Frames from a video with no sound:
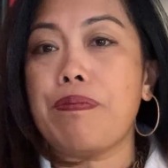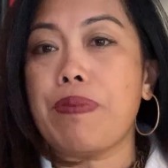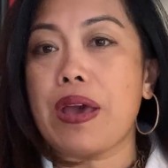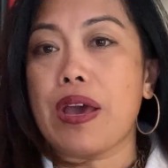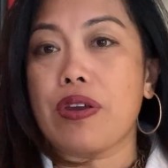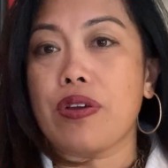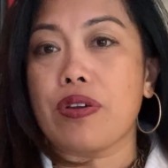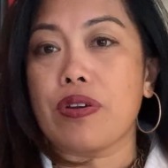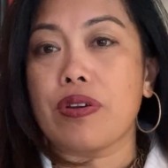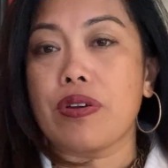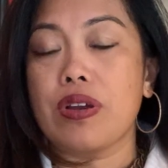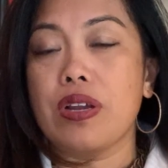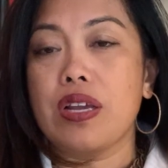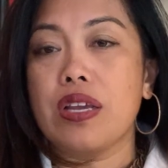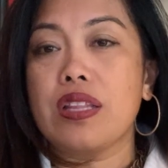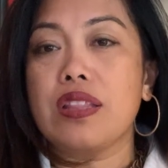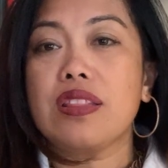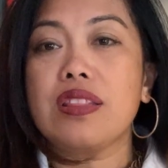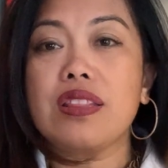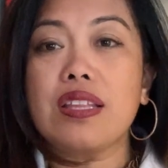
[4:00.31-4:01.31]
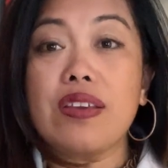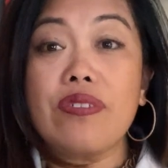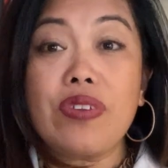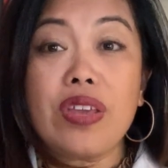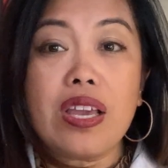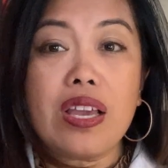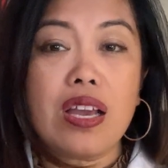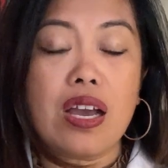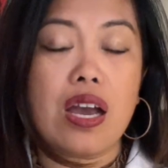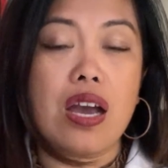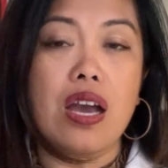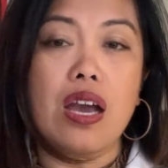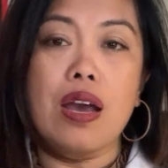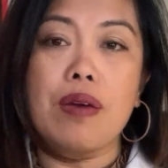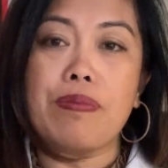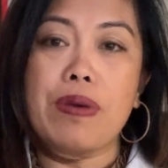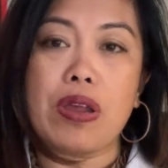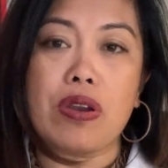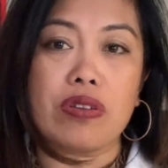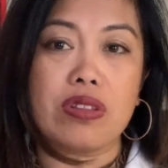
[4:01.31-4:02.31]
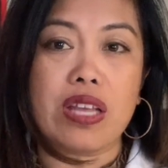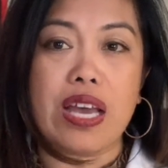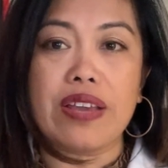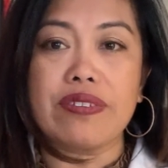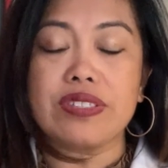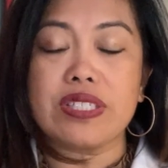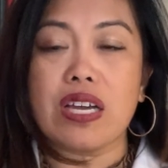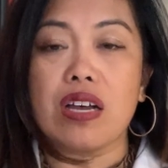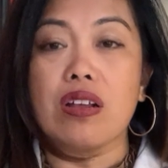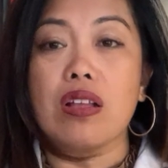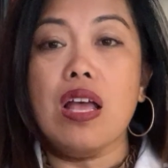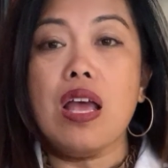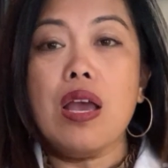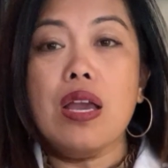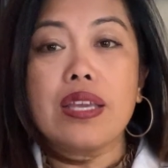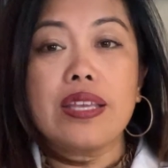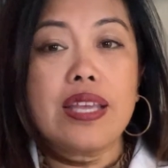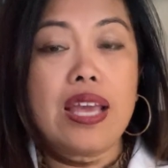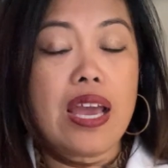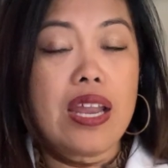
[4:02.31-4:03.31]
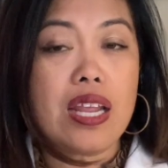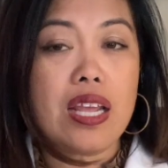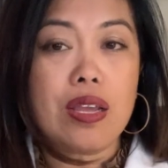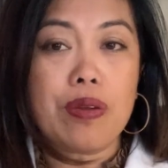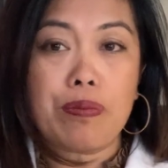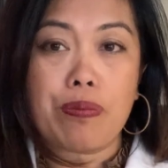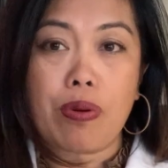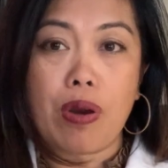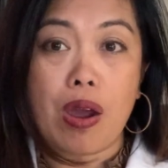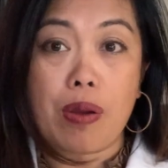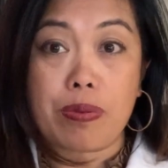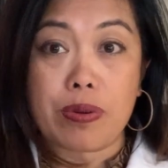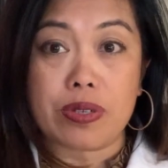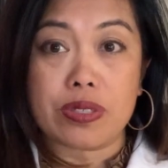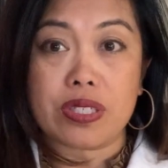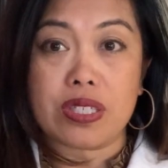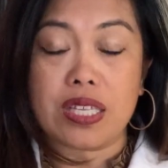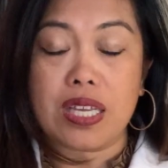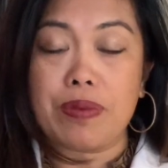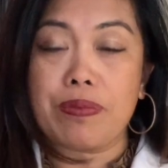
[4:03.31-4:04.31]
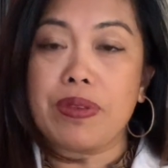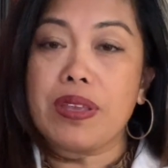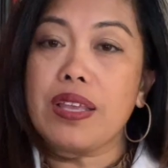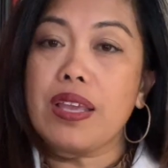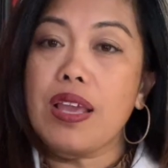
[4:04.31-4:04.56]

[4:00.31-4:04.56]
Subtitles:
better, living a better lifestyle, getting proper sleep,